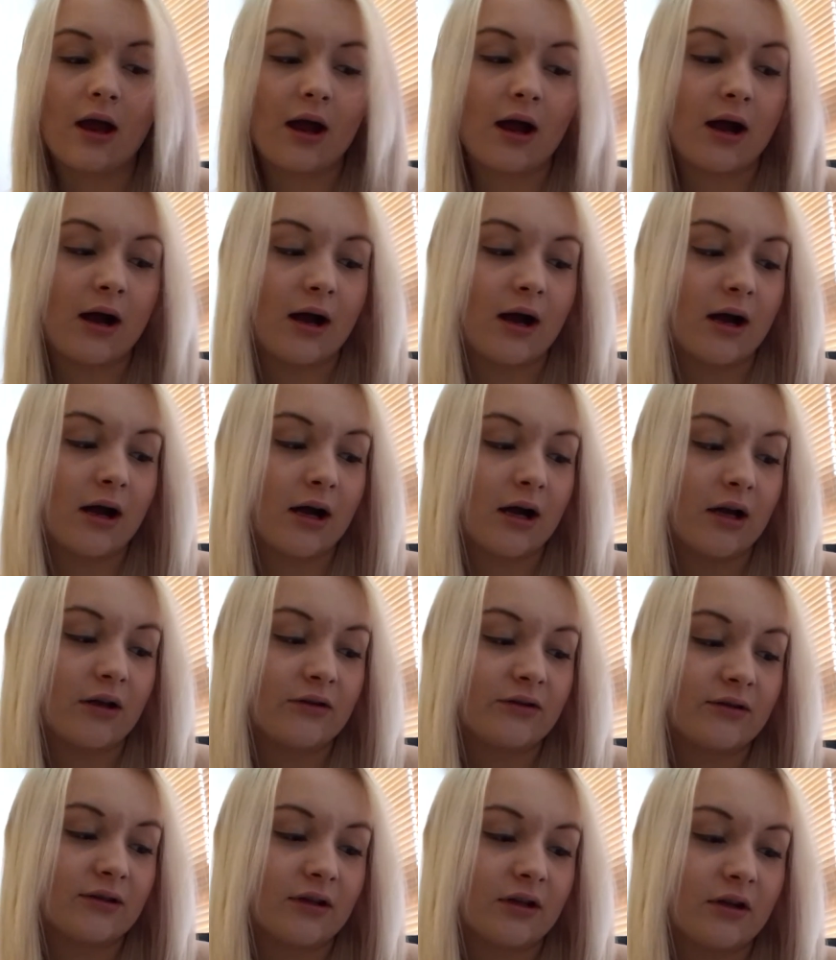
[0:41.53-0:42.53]

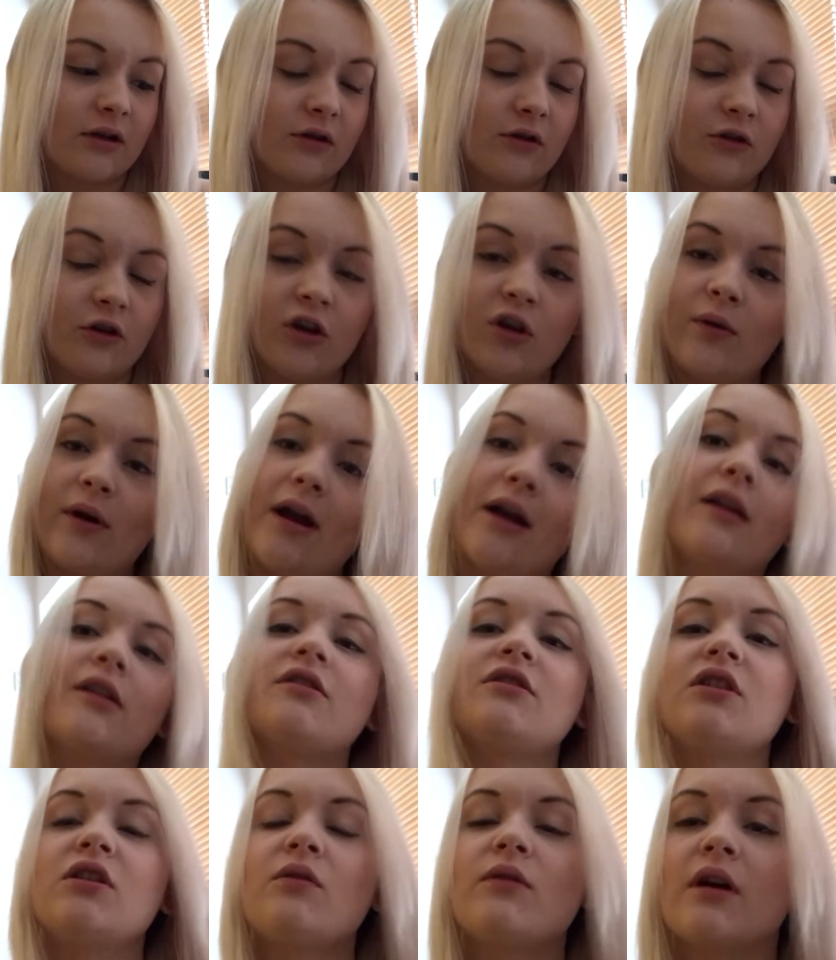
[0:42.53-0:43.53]
And the only way I can
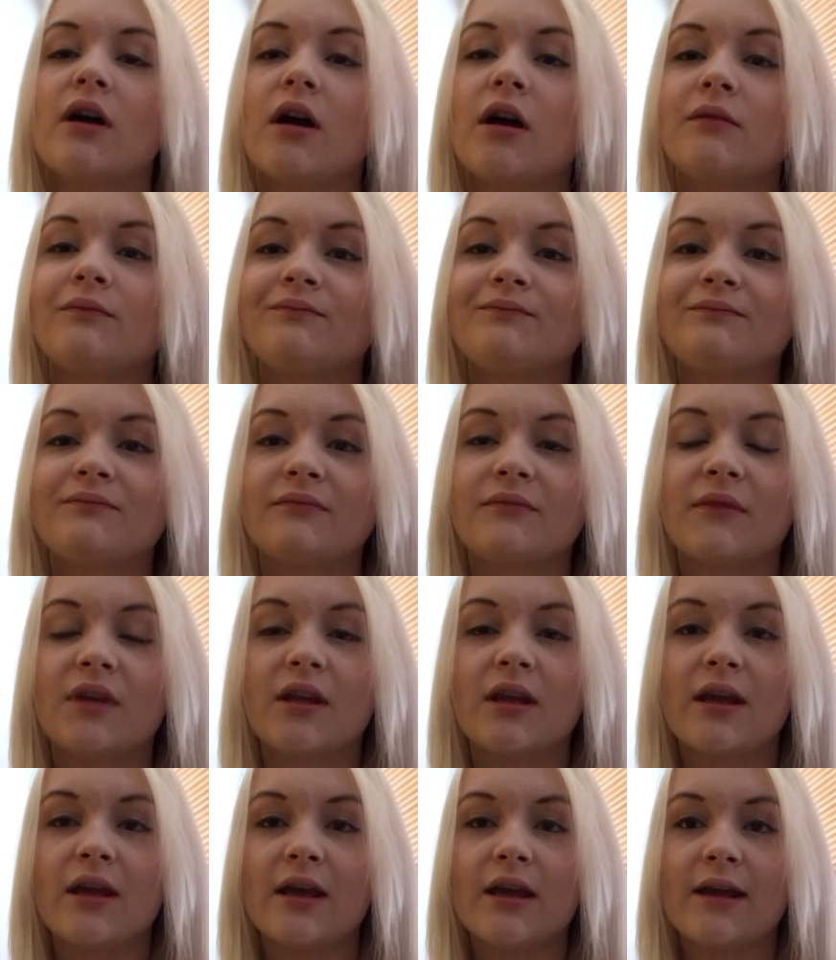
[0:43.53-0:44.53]
do that
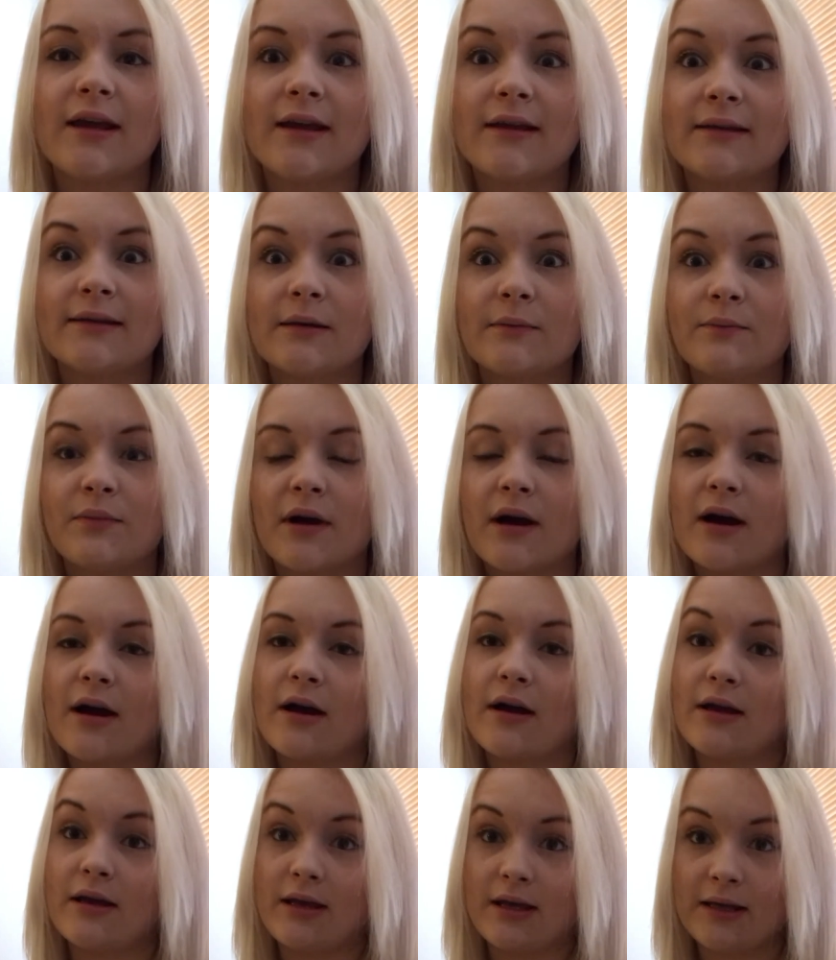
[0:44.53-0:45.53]
is
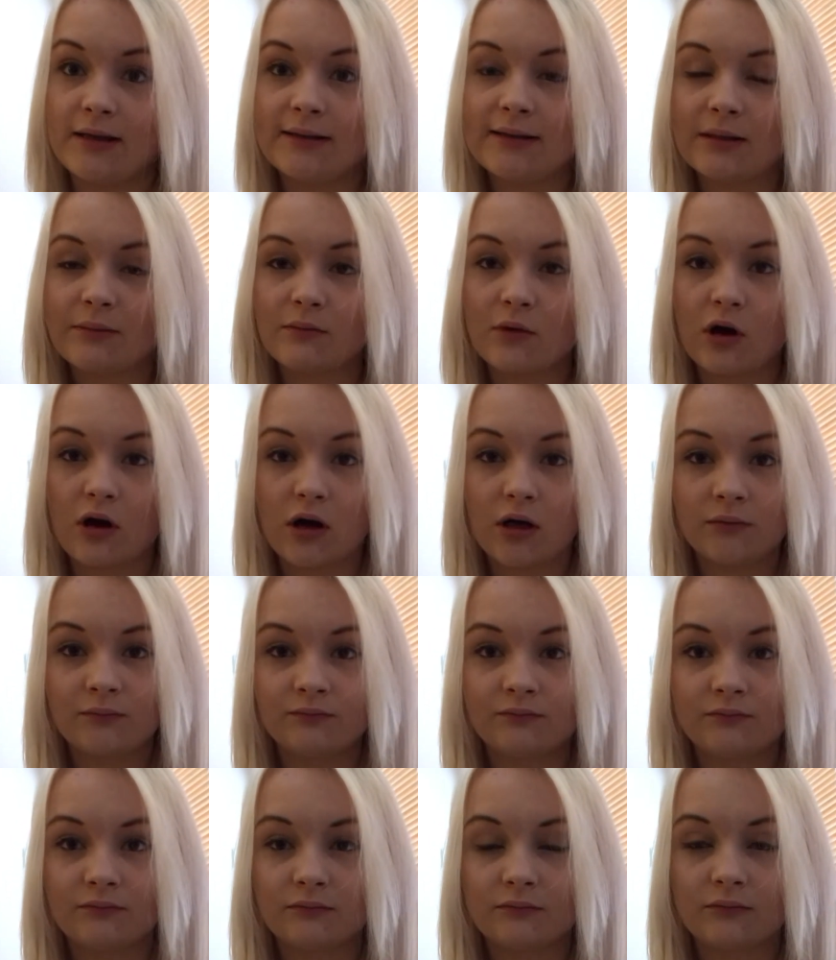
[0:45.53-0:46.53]
by eating more,
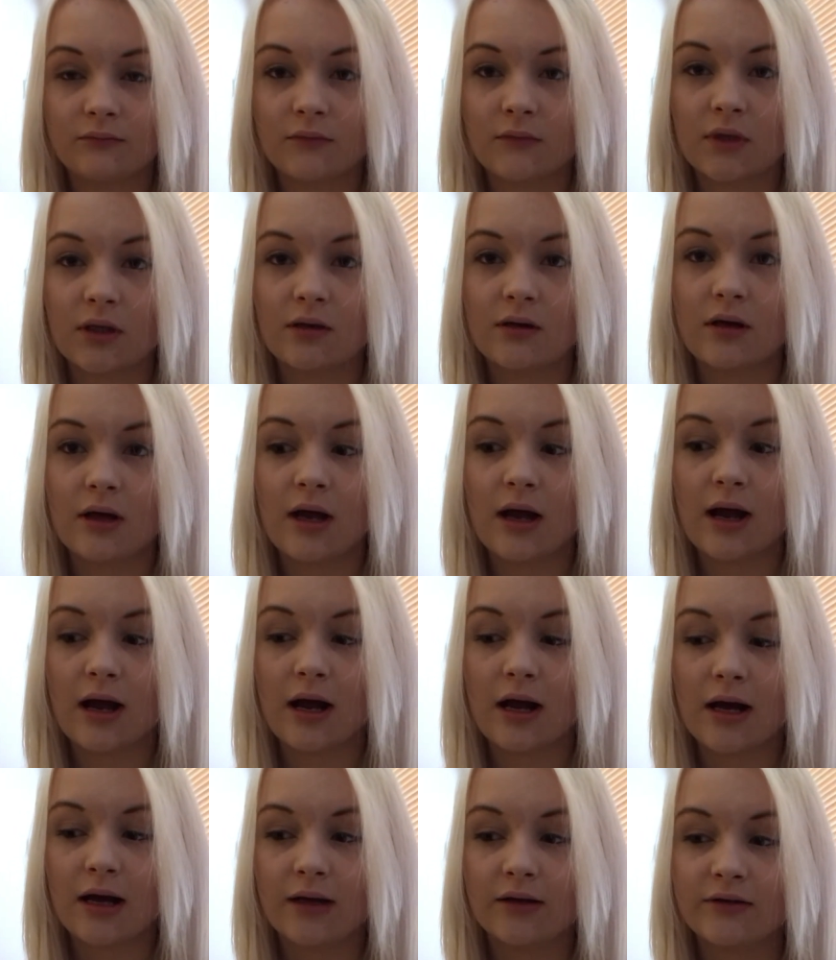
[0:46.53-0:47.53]

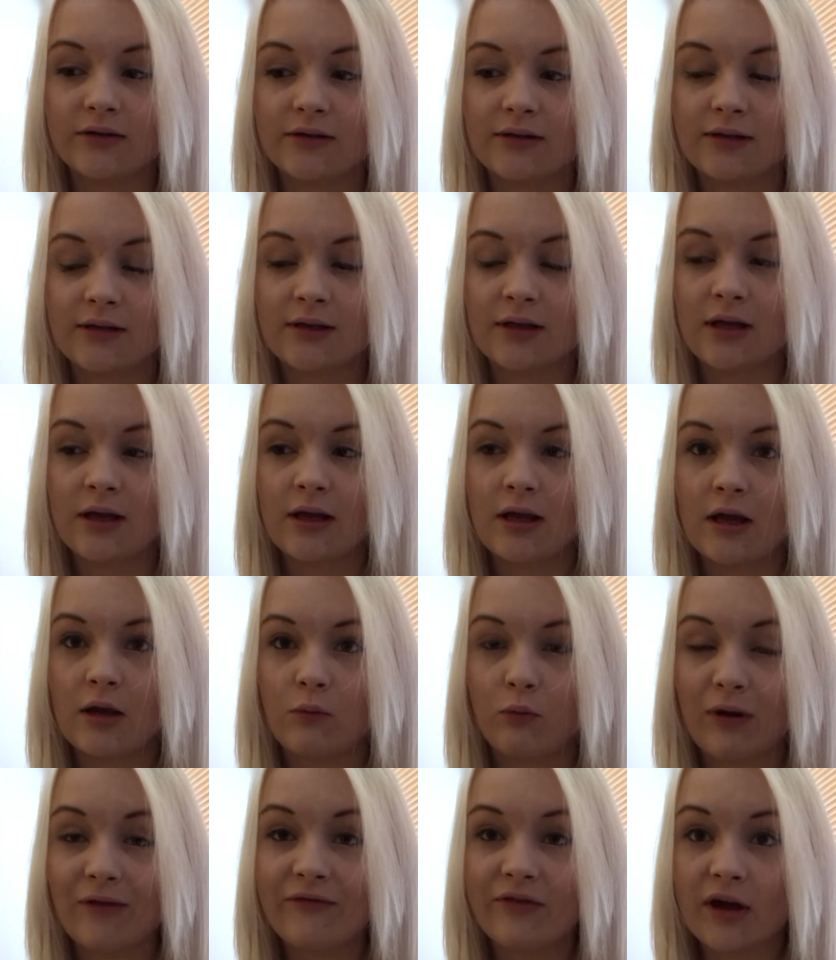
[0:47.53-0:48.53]
and
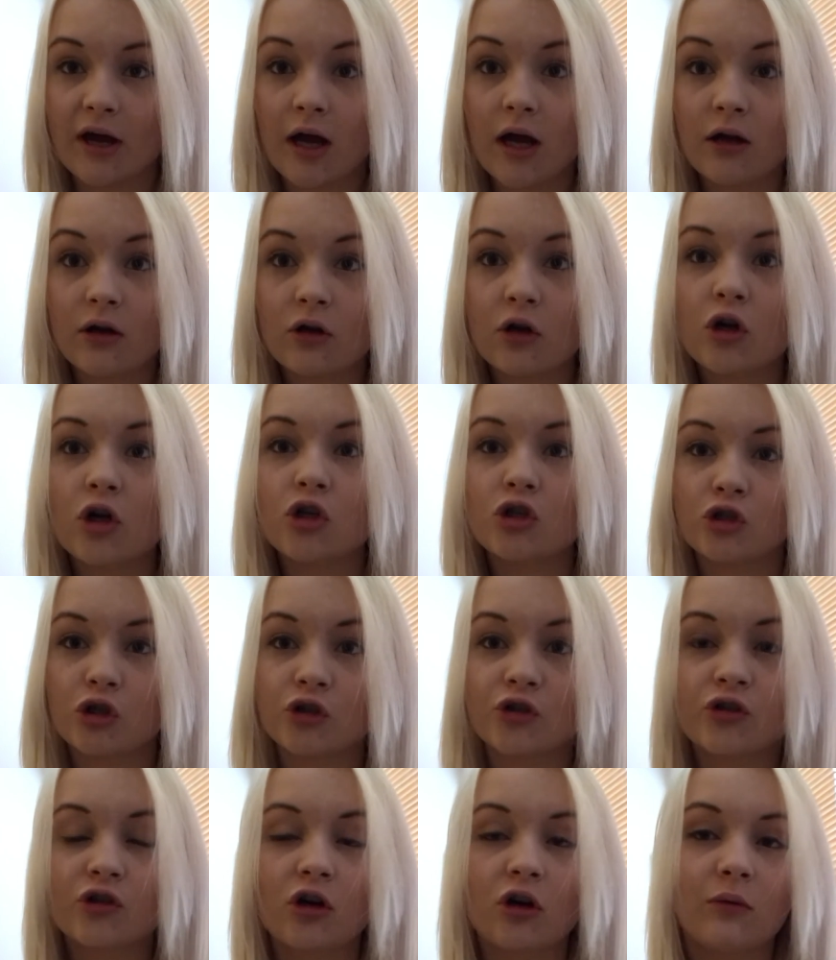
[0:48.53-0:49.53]
with that
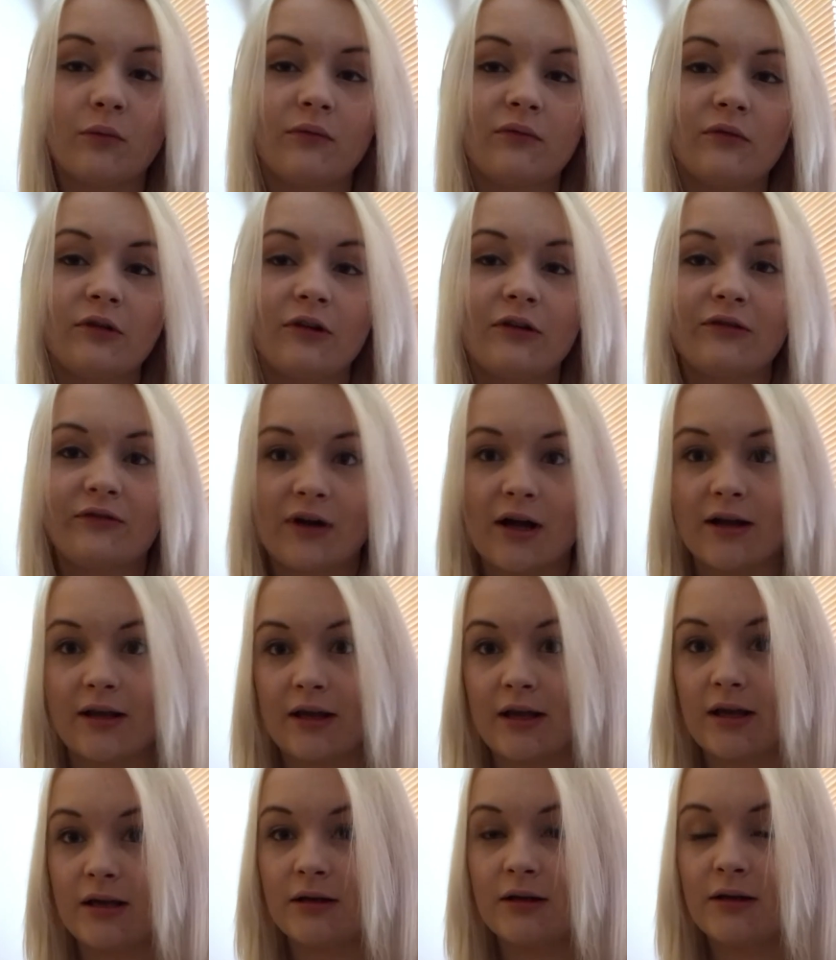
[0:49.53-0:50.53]
does come fat
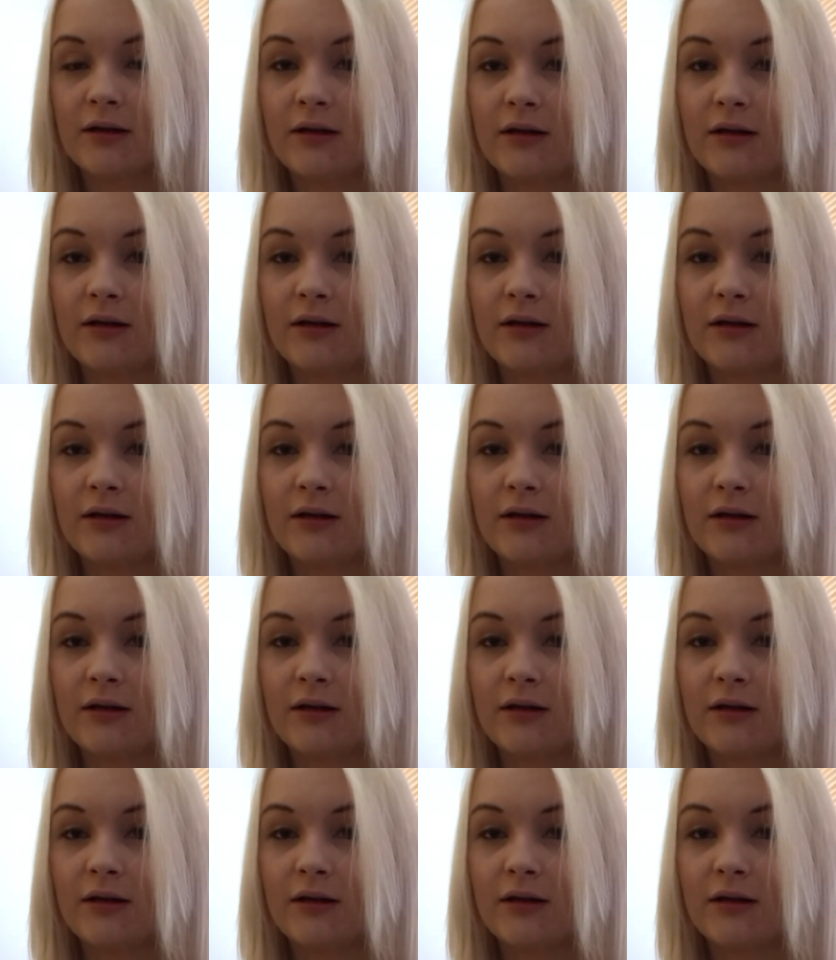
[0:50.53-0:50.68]
gain.